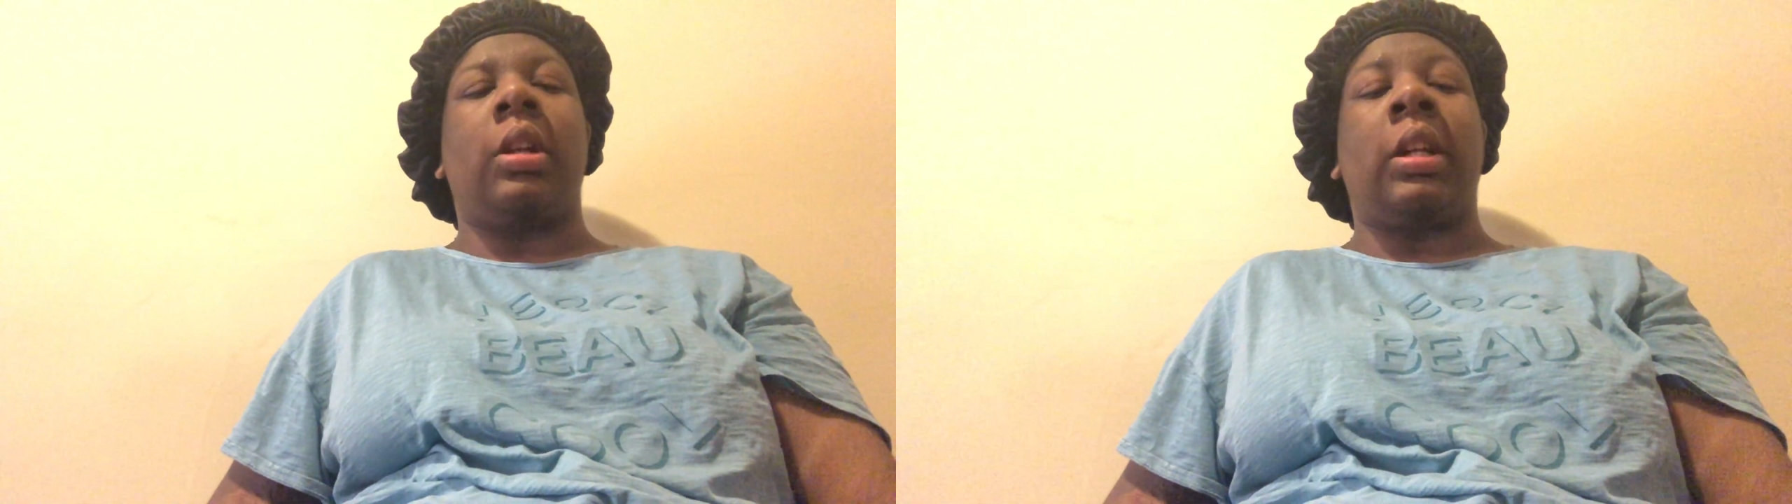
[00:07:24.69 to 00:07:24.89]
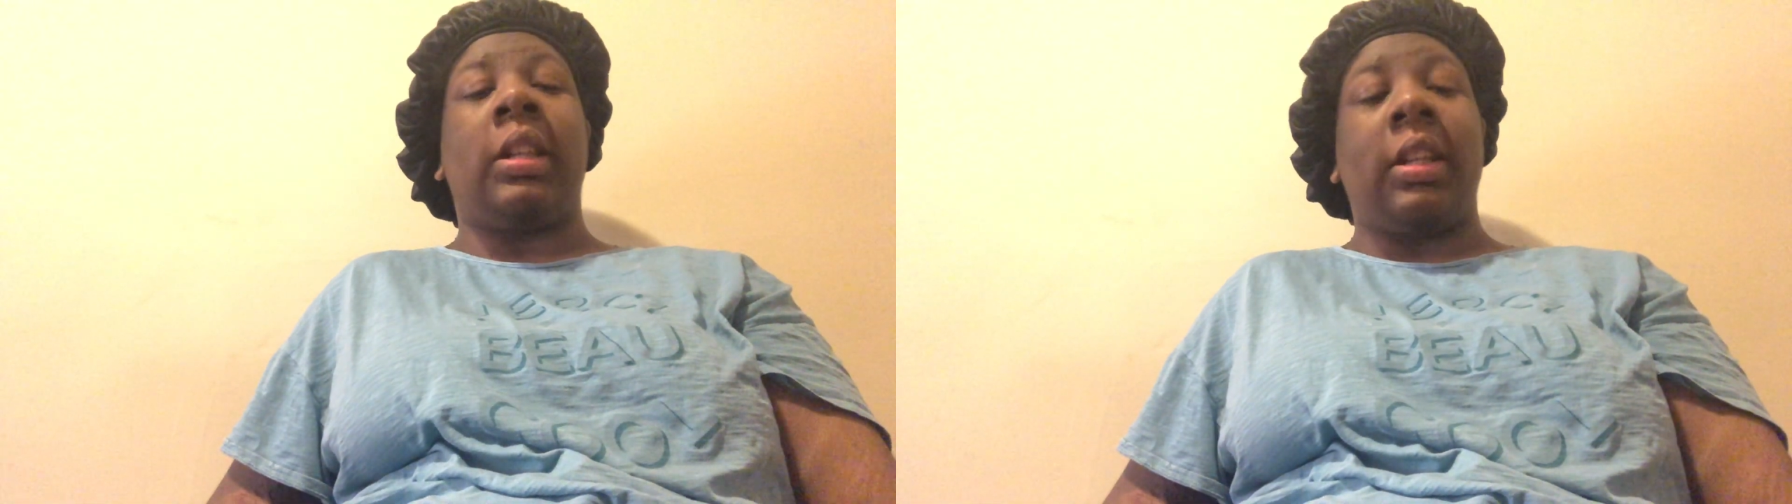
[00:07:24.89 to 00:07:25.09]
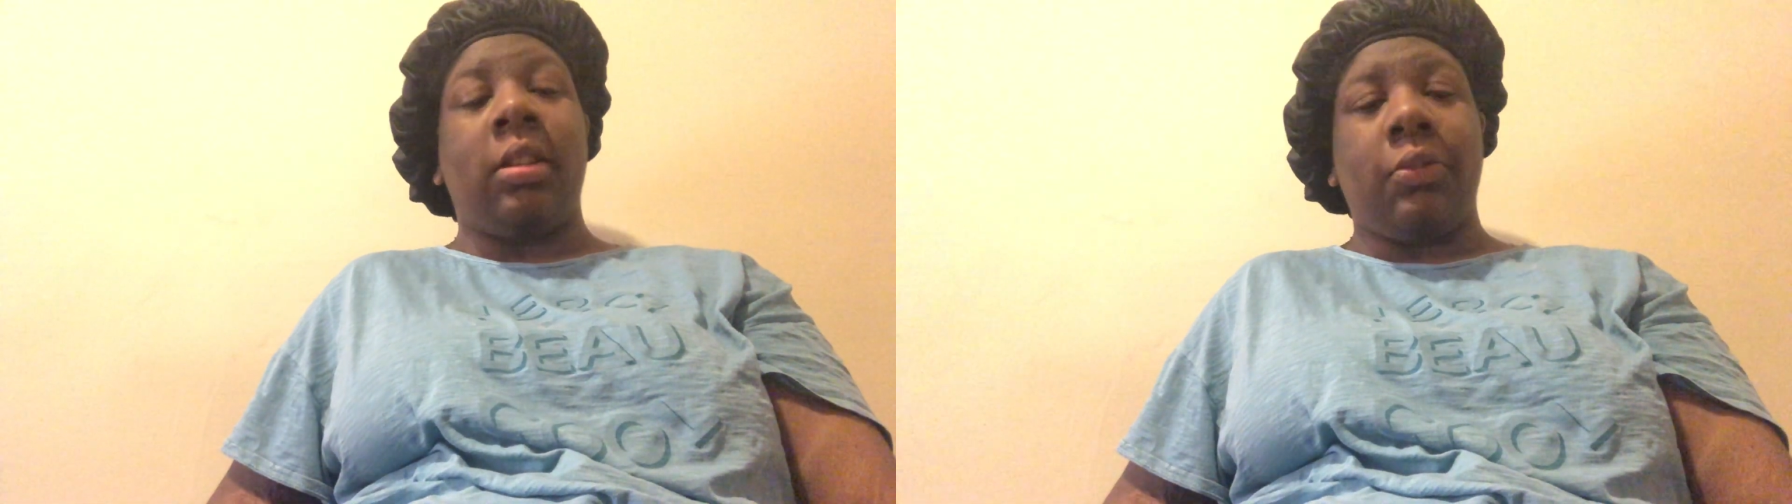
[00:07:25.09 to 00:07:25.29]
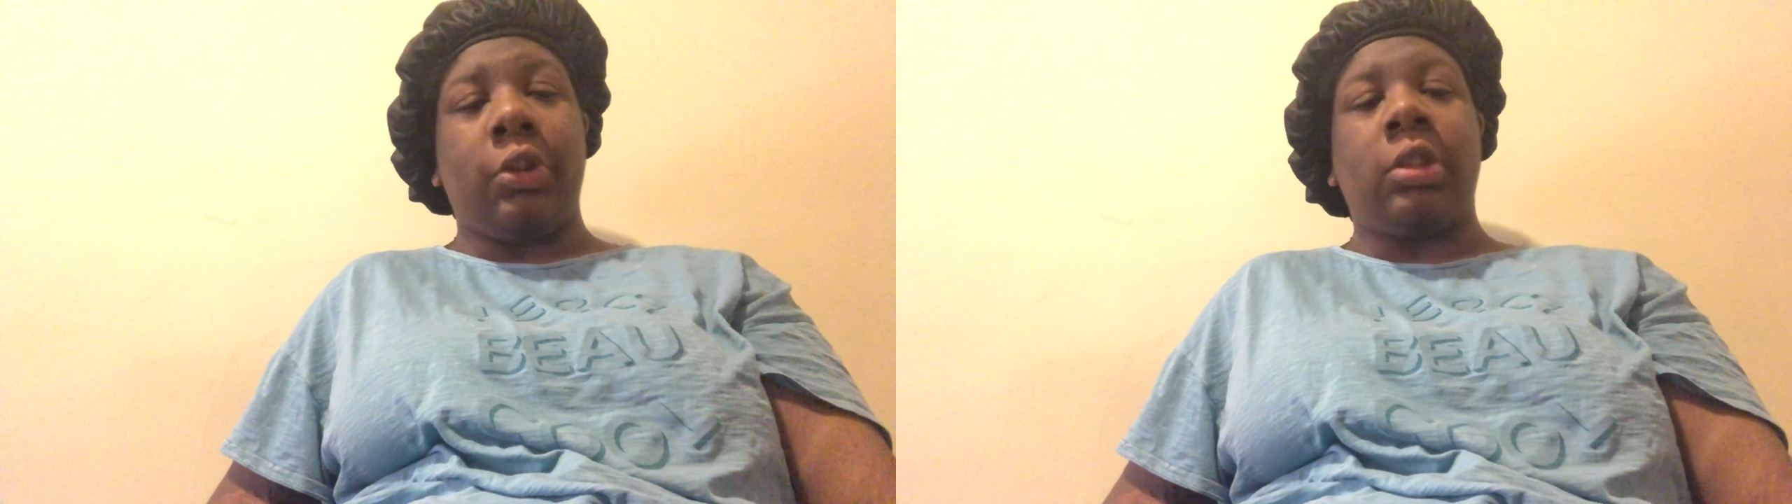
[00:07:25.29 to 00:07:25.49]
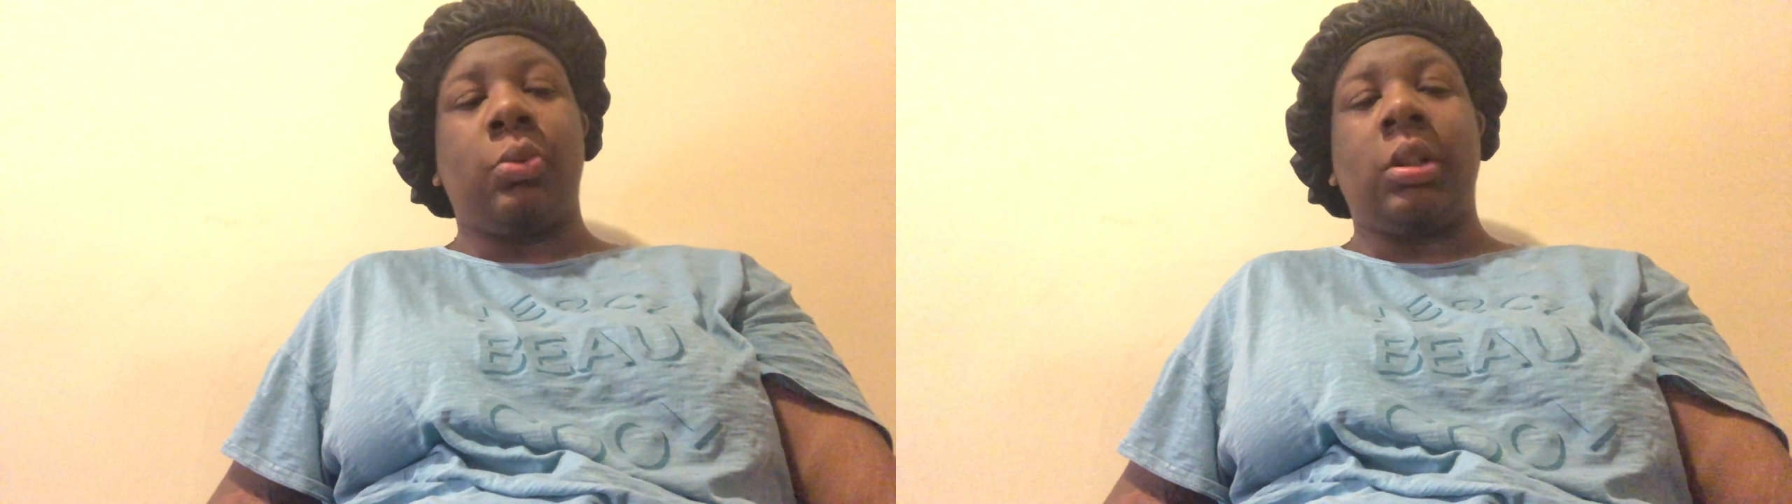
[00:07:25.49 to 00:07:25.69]
at the end of
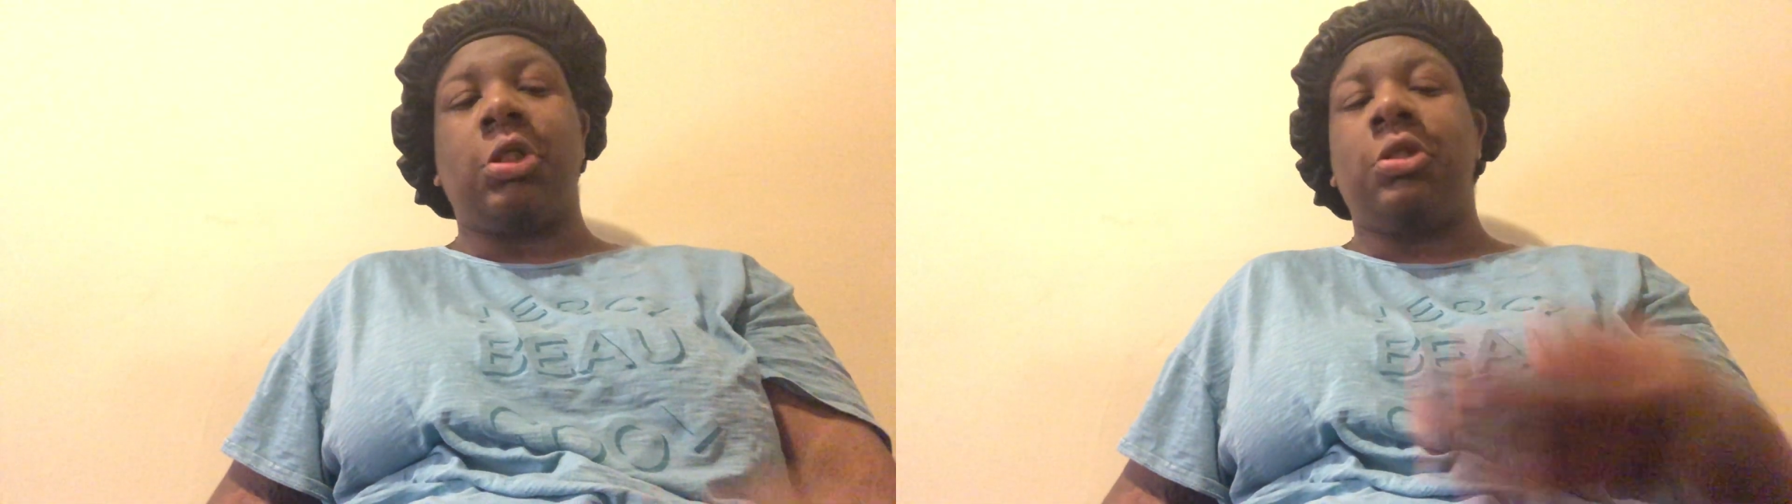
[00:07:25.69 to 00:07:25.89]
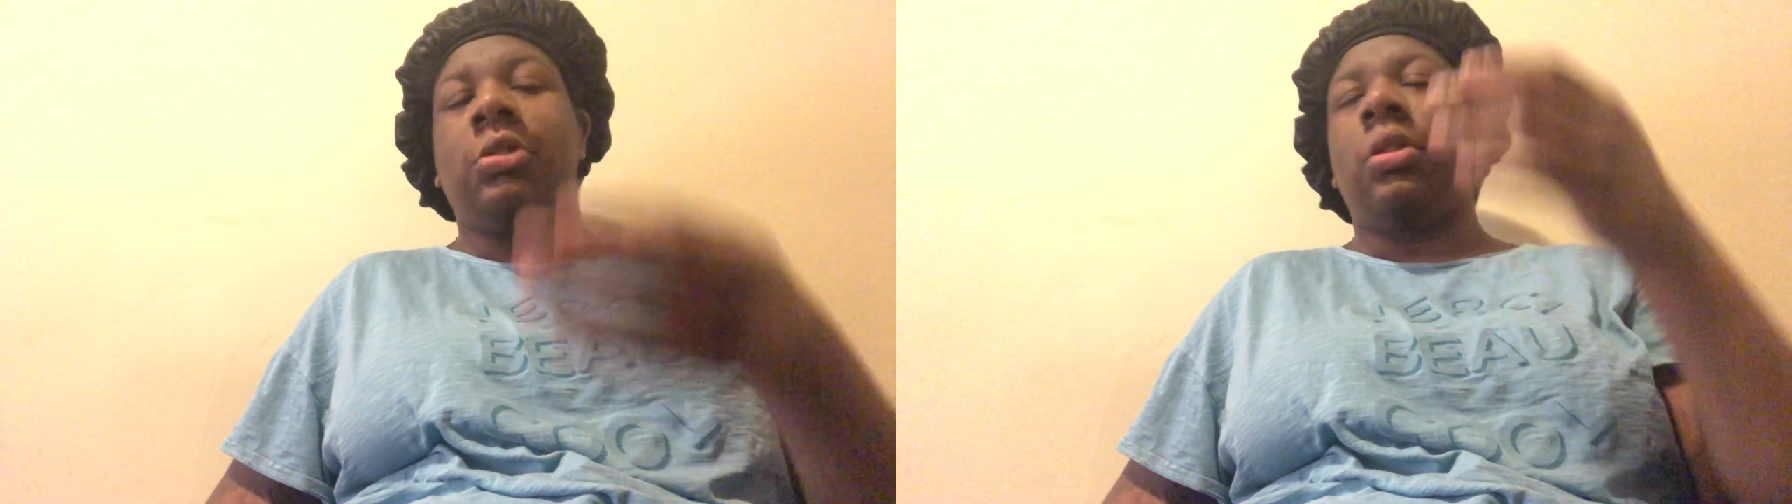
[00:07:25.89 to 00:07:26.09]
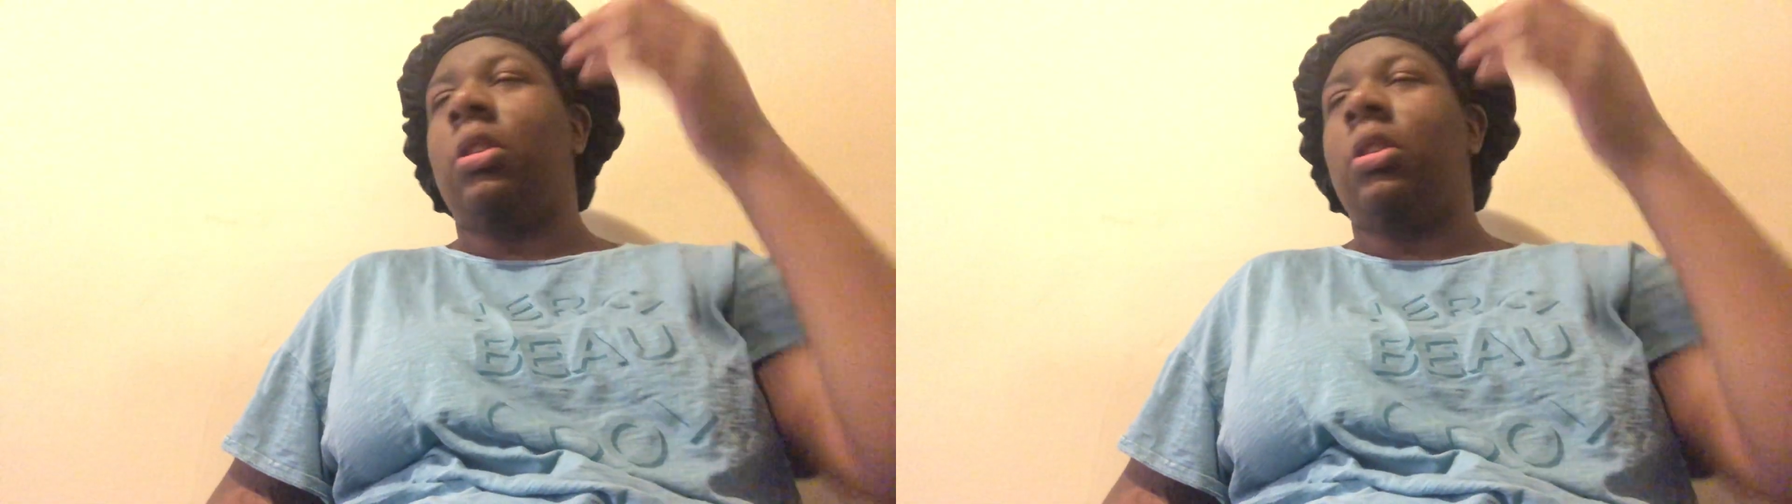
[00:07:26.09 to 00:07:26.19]
graduation,